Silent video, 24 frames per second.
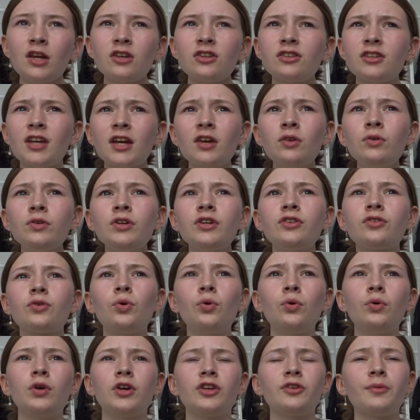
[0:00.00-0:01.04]
secondary
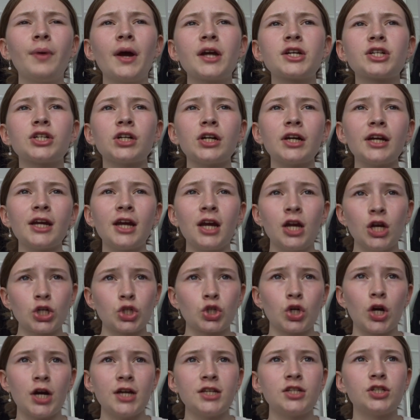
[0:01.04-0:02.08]
school especially
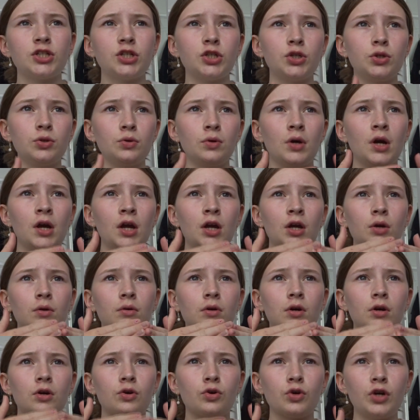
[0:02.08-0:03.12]
tries to
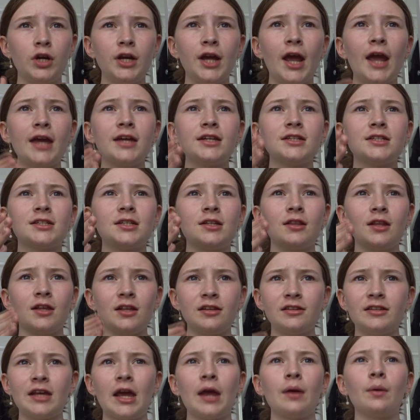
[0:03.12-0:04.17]
create the
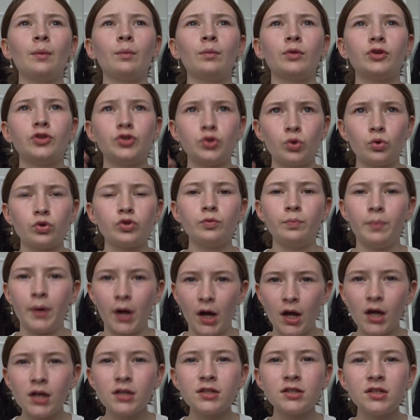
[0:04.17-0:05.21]
same sort of
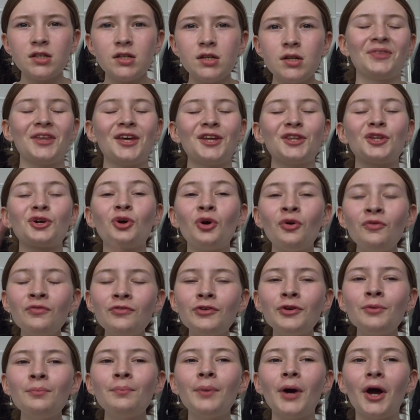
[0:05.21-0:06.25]
person. The
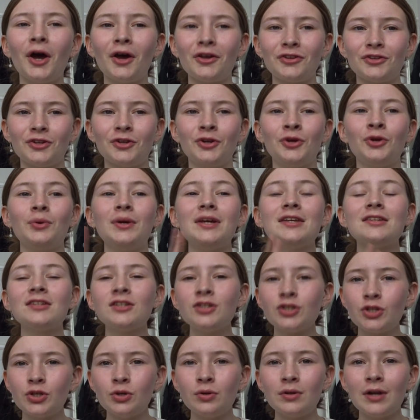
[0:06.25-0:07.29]
confident person who
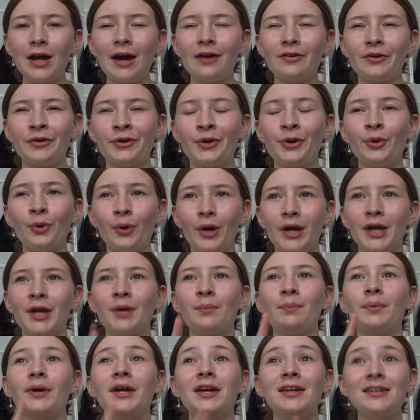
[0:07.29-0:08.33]
isn't too loud and annoying,
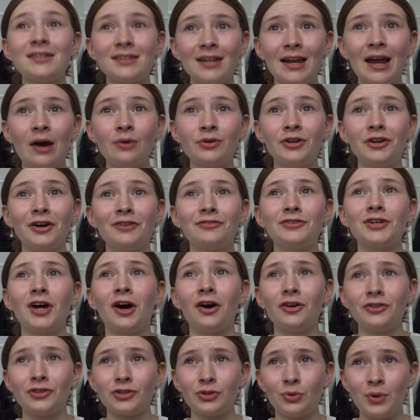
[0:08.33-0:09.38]
but is loud enough to
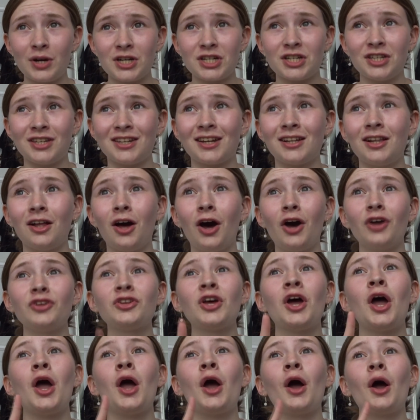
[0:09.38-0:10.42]
answer questions in class,
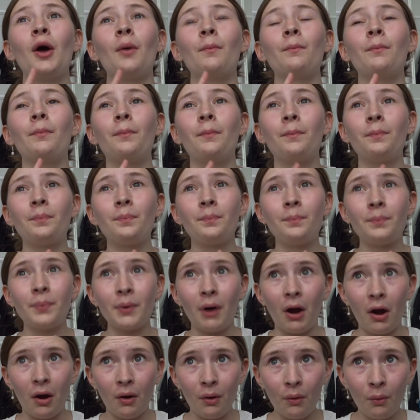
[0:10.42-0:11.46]

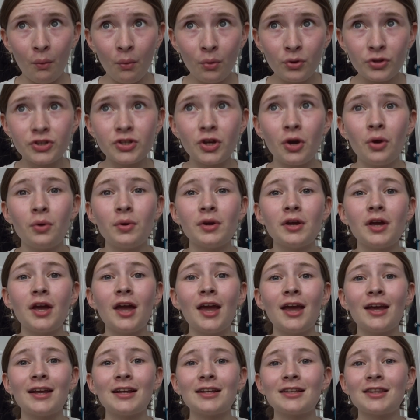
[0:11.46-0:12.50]
but also,
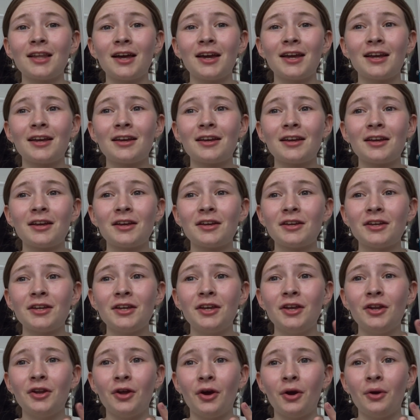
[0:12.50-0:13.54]
like,
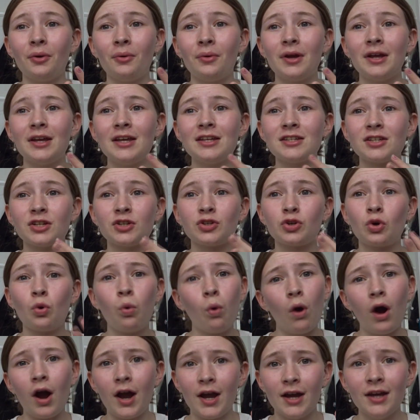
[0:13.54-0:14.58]
you know, isn't
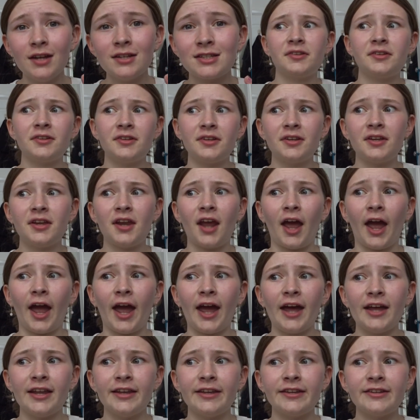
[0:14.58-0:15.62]
quiet.
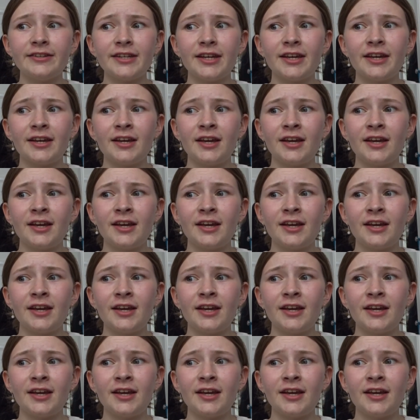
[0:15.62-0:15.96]
And